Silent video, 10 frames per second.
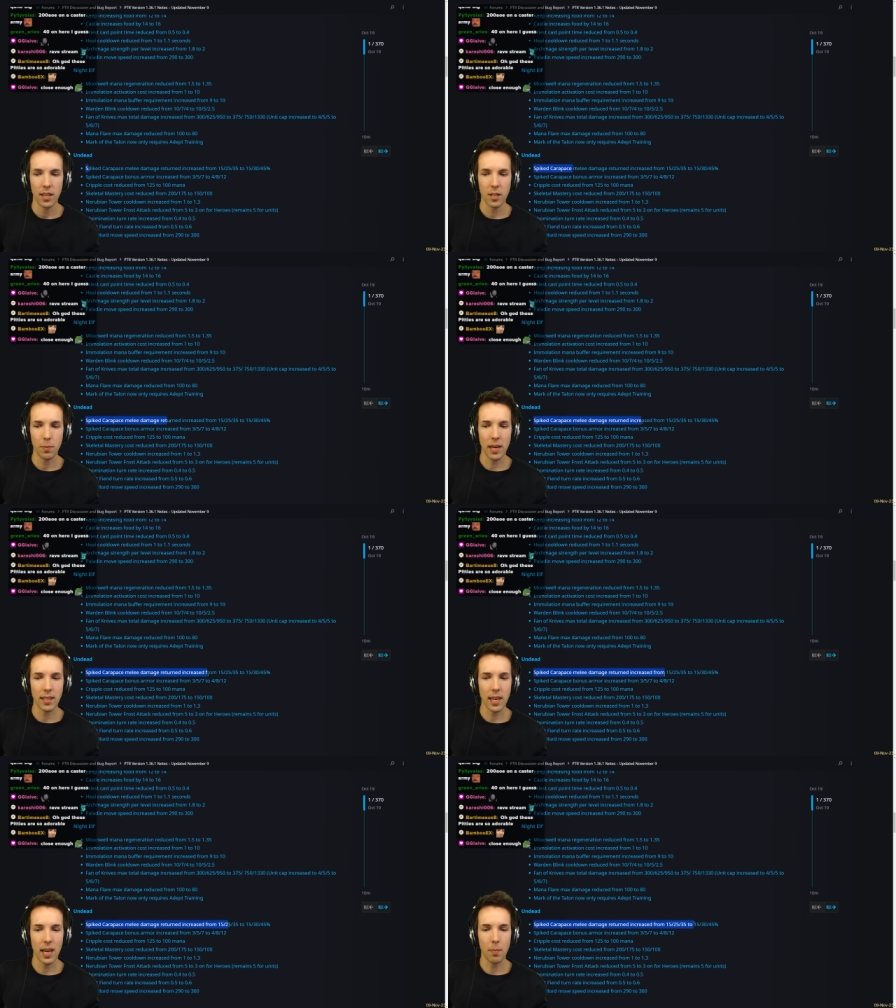
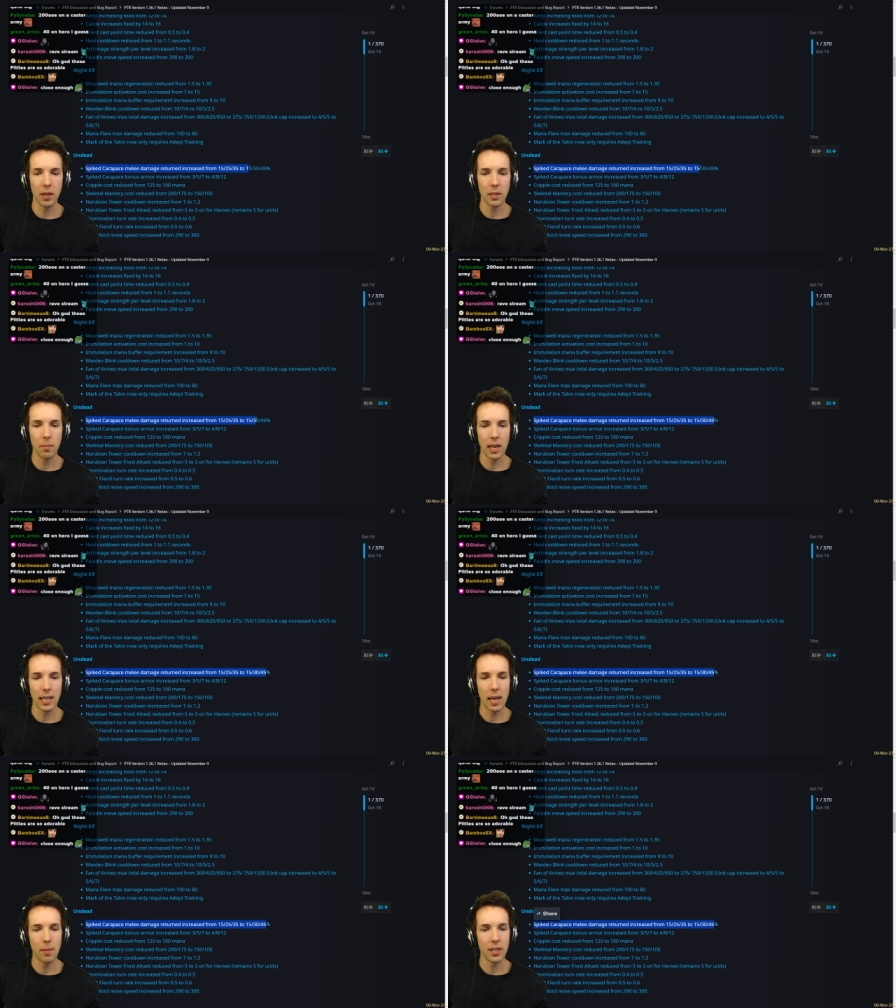Spiked Carapace
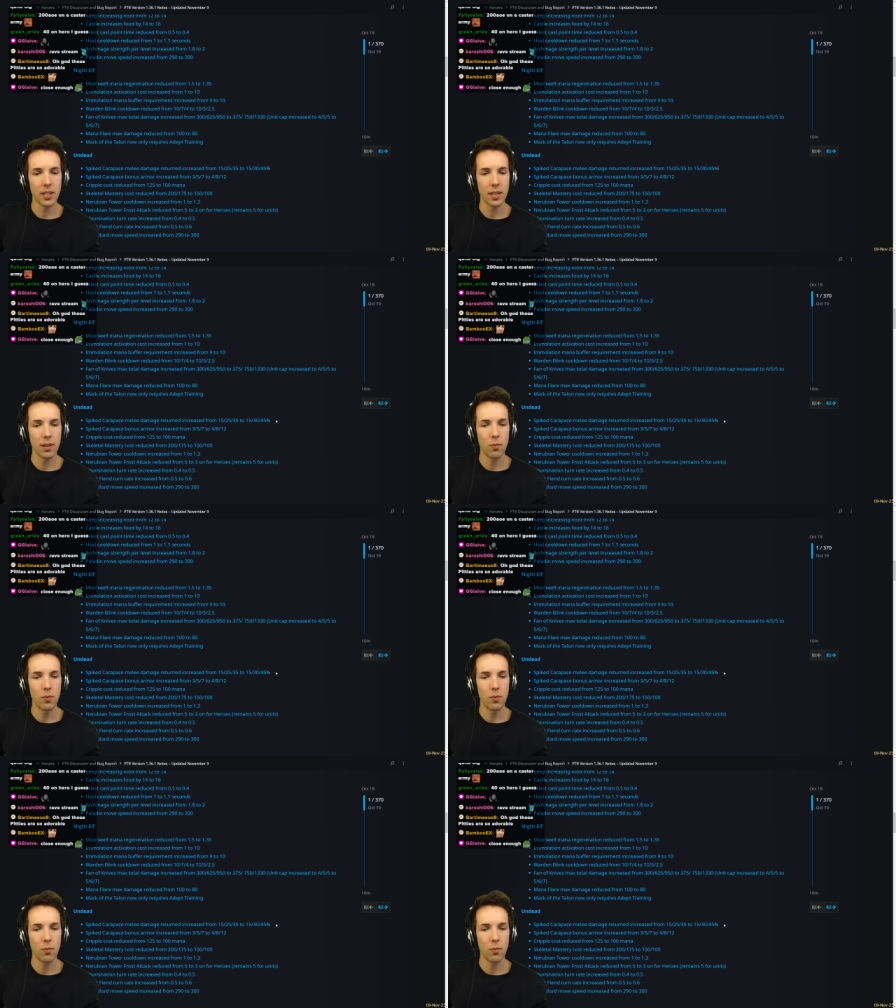melee damage